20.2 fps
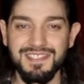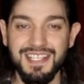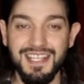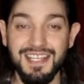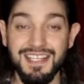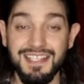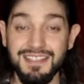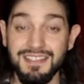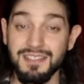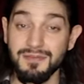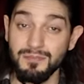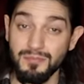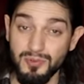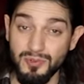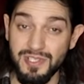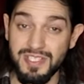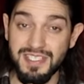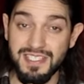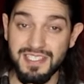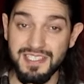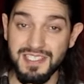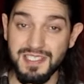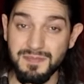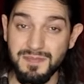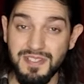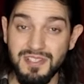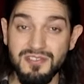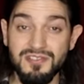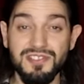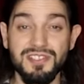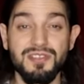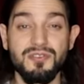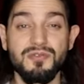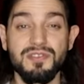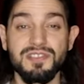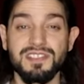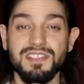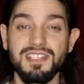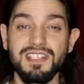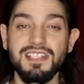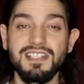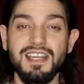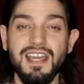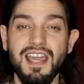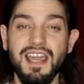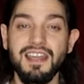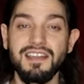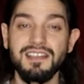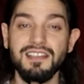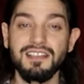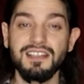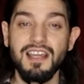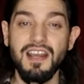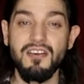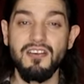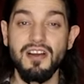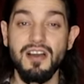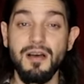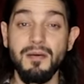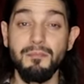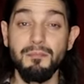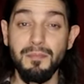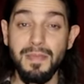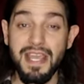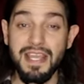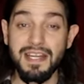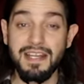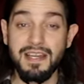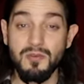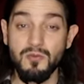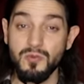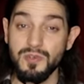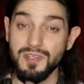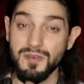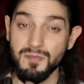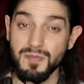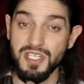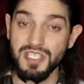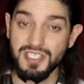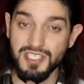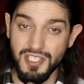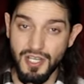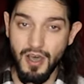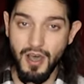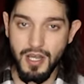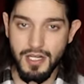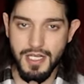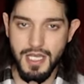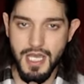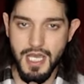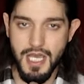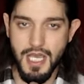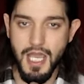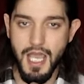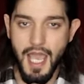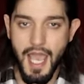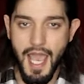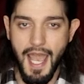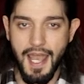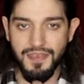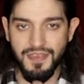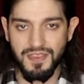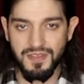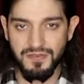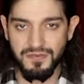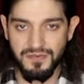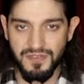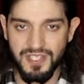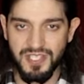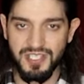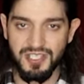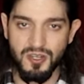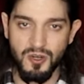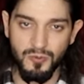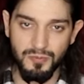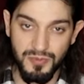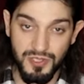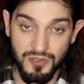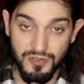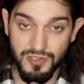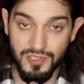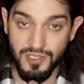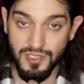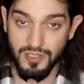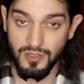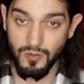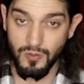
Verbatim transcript: day that Britney Spears and Christina Aguilera made out with Madonna at the Video Music